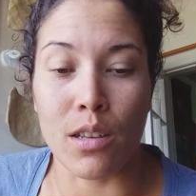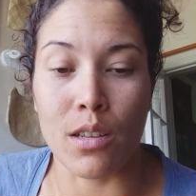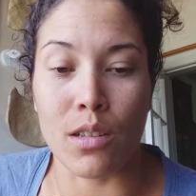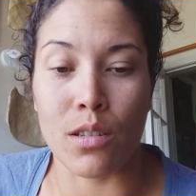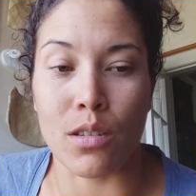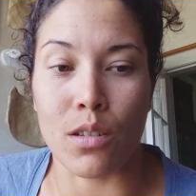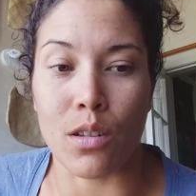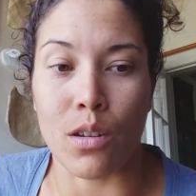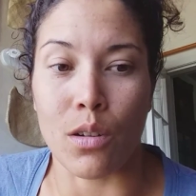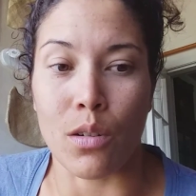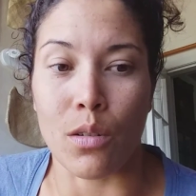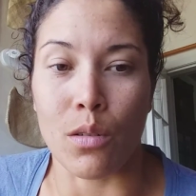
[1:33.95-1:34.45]

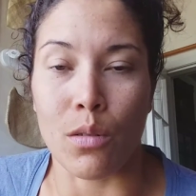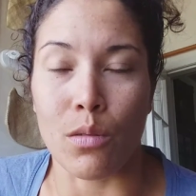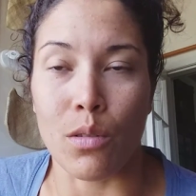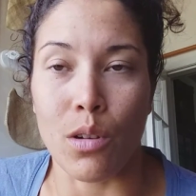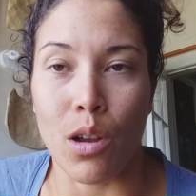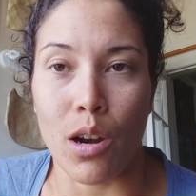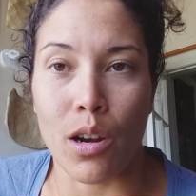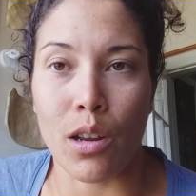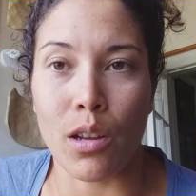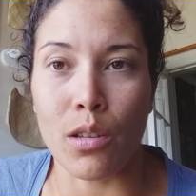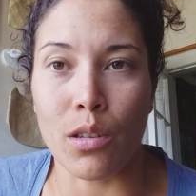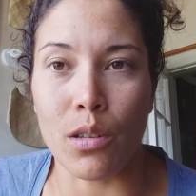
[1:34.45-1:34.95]
So
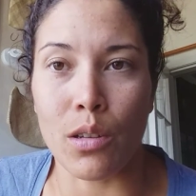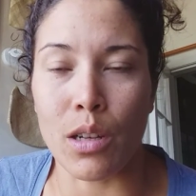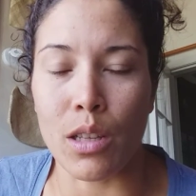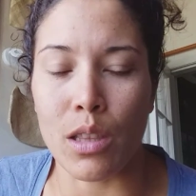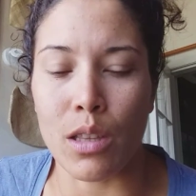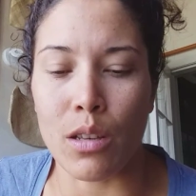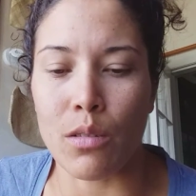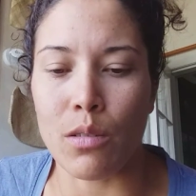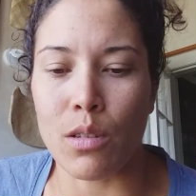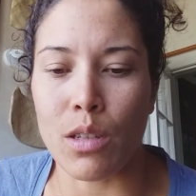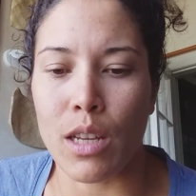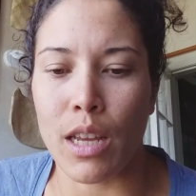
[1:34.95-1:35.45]
not including
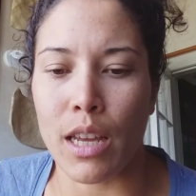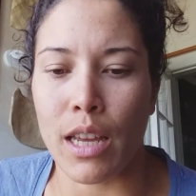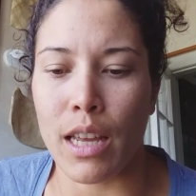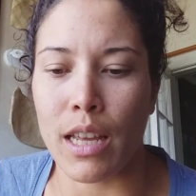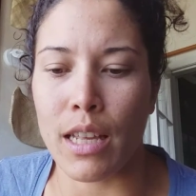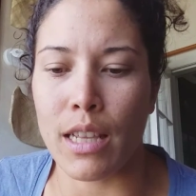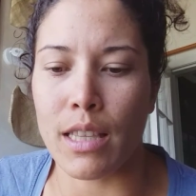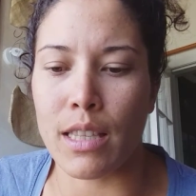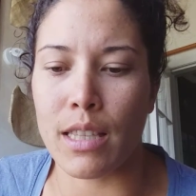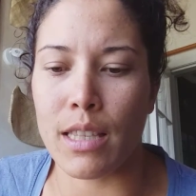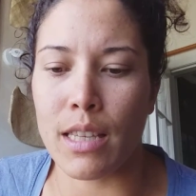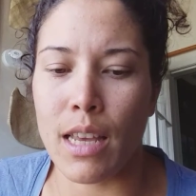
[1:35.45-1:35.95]
those
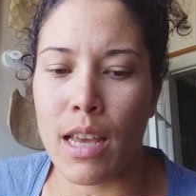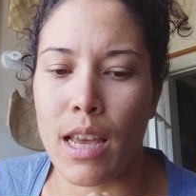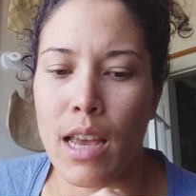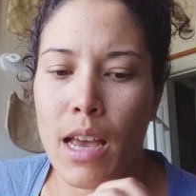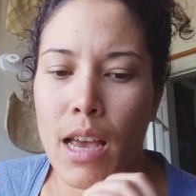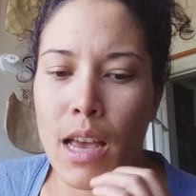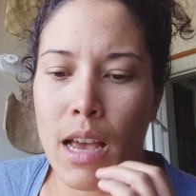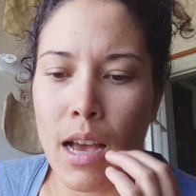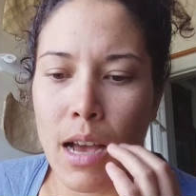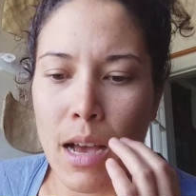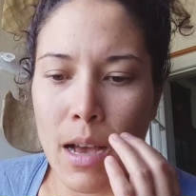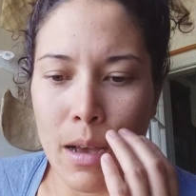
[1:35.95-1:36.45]
tickets,
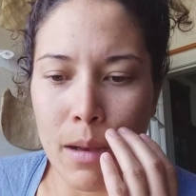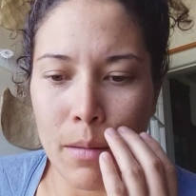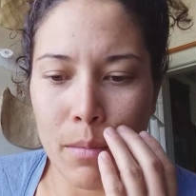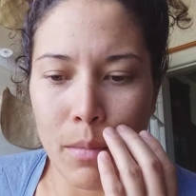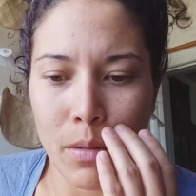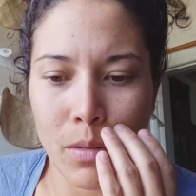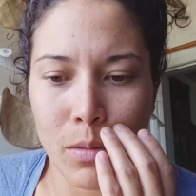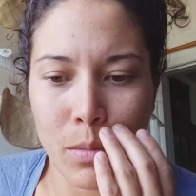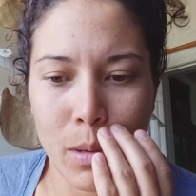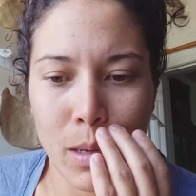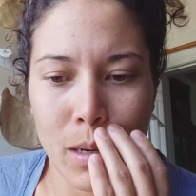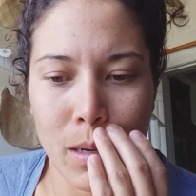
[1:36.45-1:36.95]
I
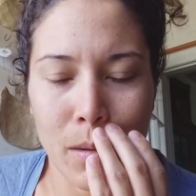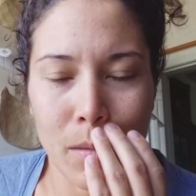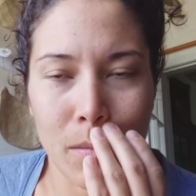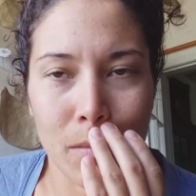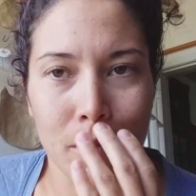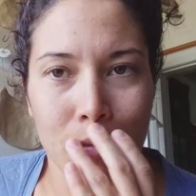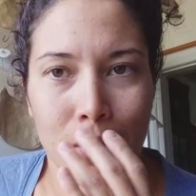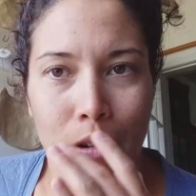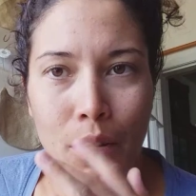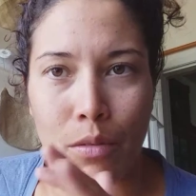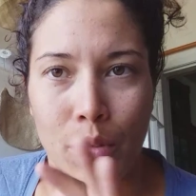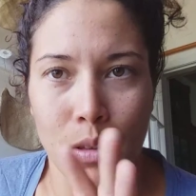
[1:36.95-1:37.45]
spent
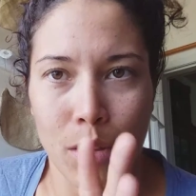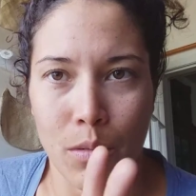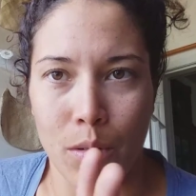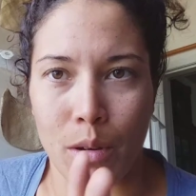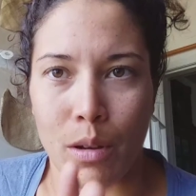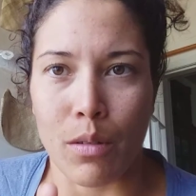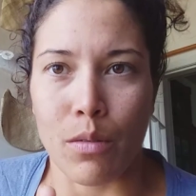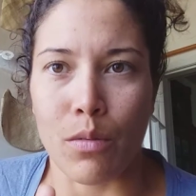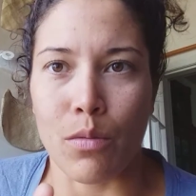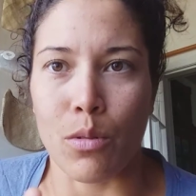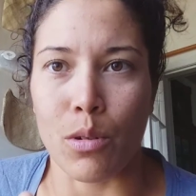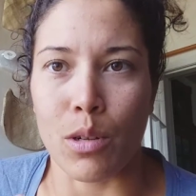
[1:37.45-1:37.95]
roughly
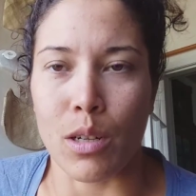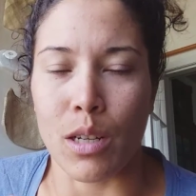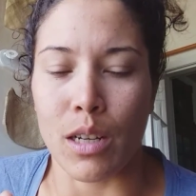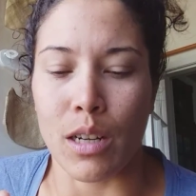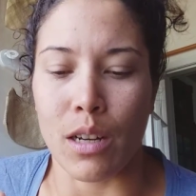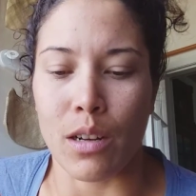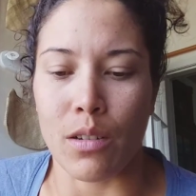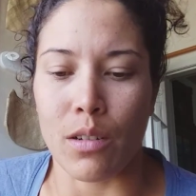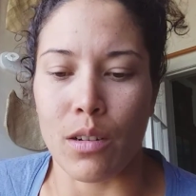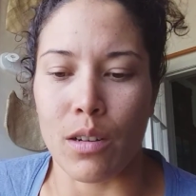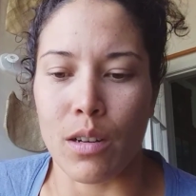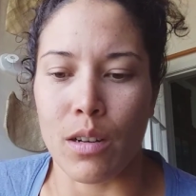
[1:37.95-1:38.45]
around
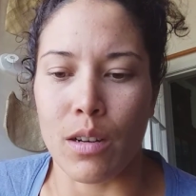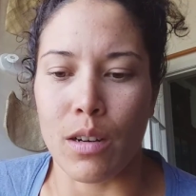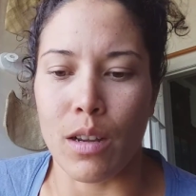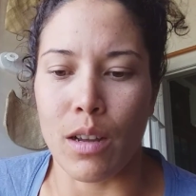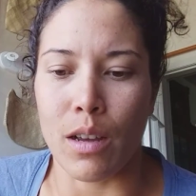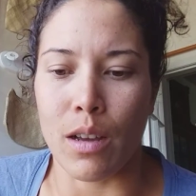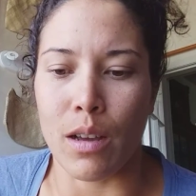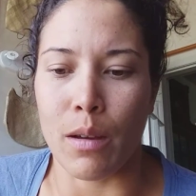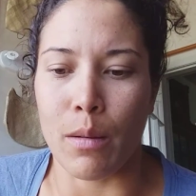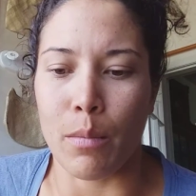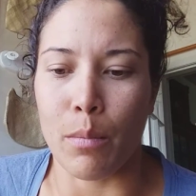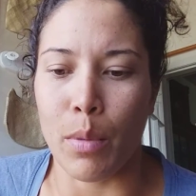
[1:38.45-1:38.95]

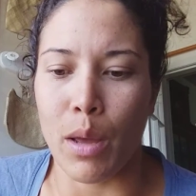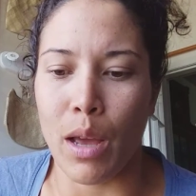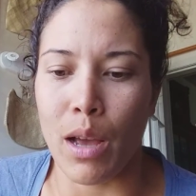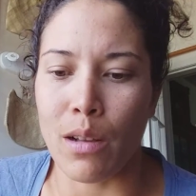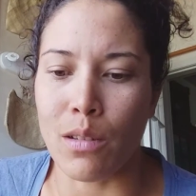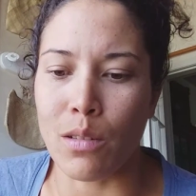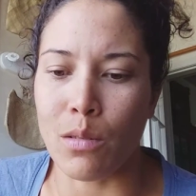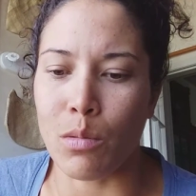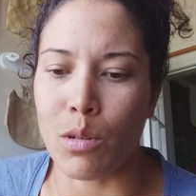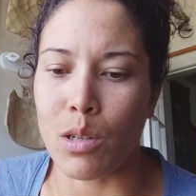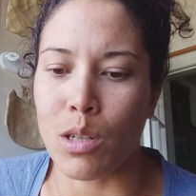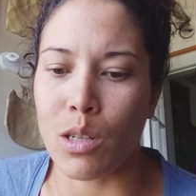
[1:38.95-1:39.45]

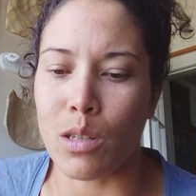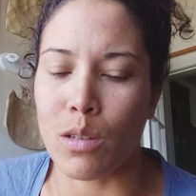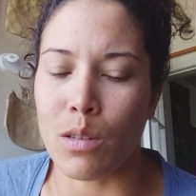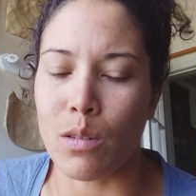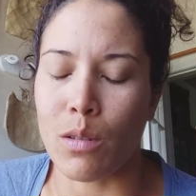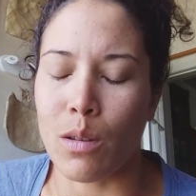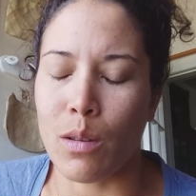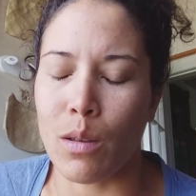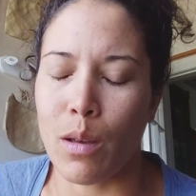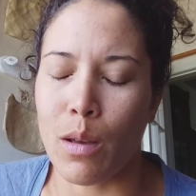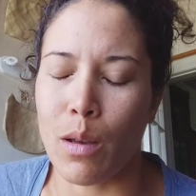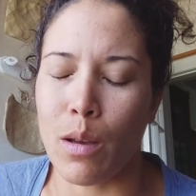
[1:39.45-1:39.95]
£1,400, which is
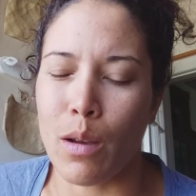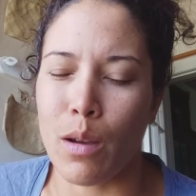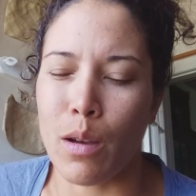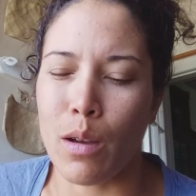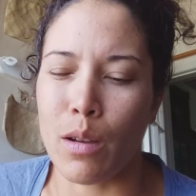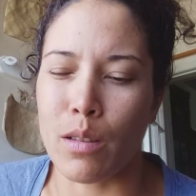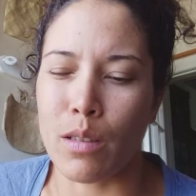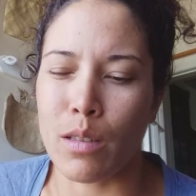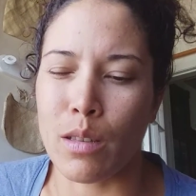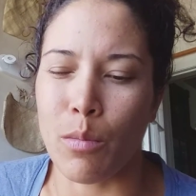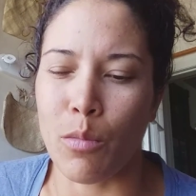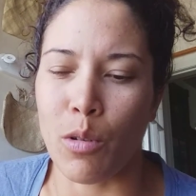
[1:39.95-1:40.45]

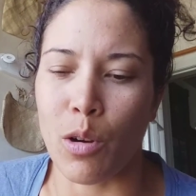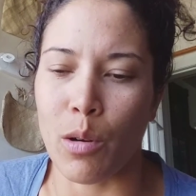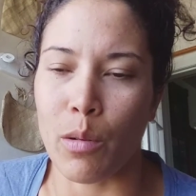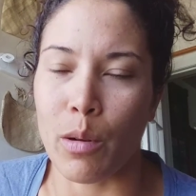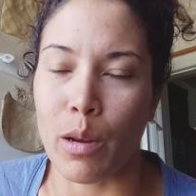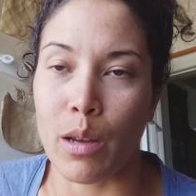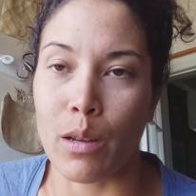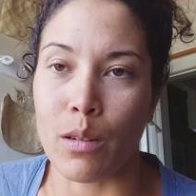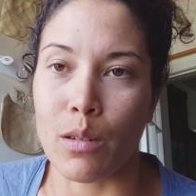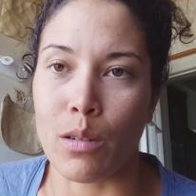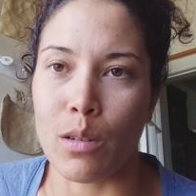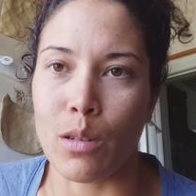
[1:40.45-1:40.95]
somewhere
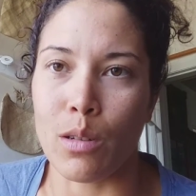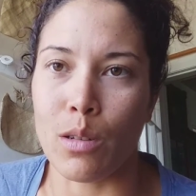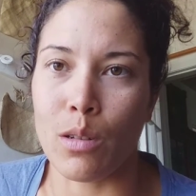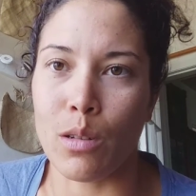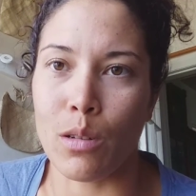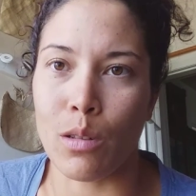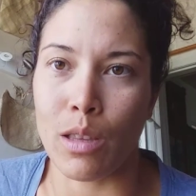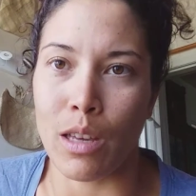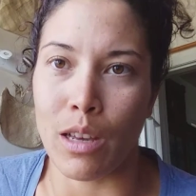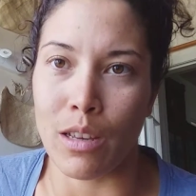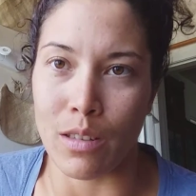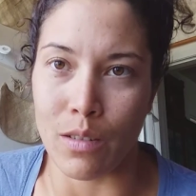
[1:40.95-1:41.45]
around
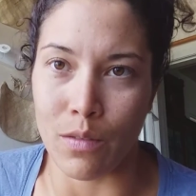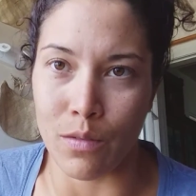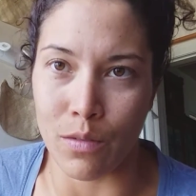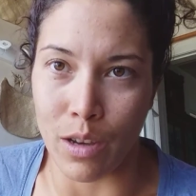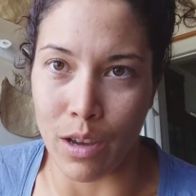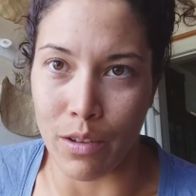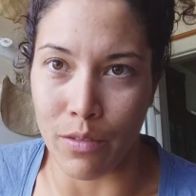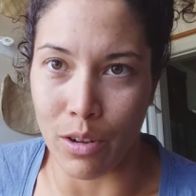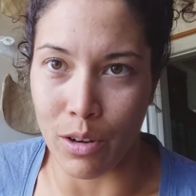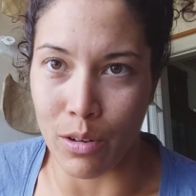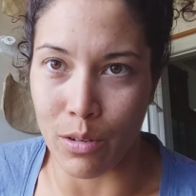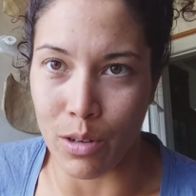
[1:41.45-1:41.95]

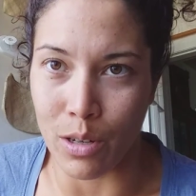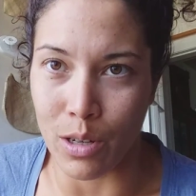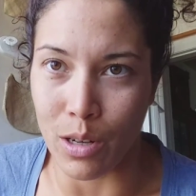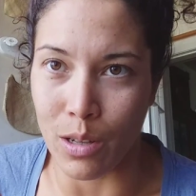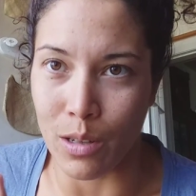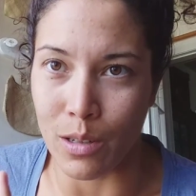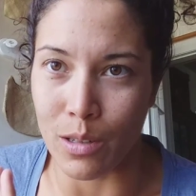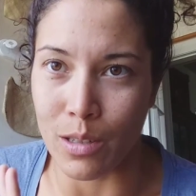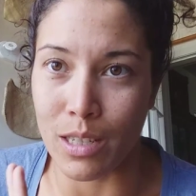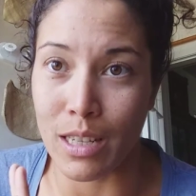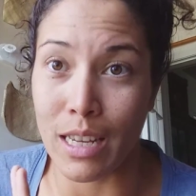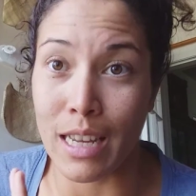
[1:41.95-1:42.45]

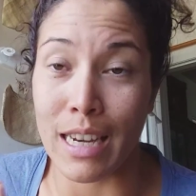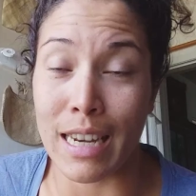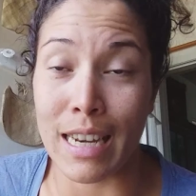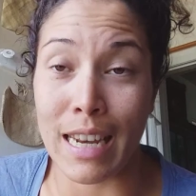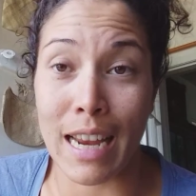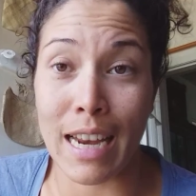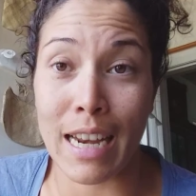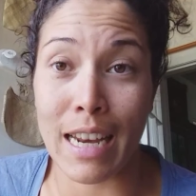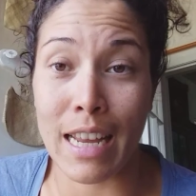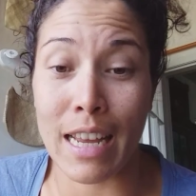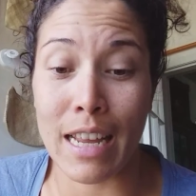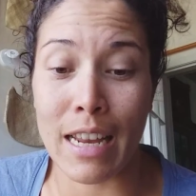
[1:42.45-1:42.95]
$2,500
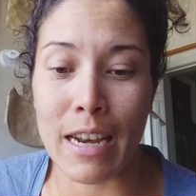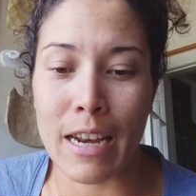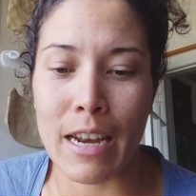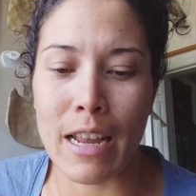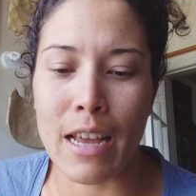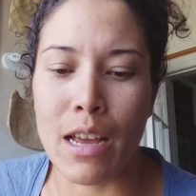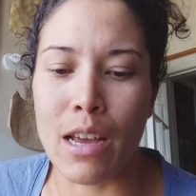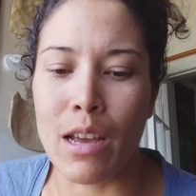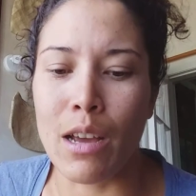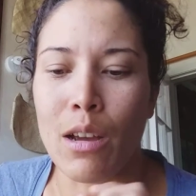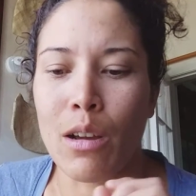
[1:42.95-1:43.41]
Canadian,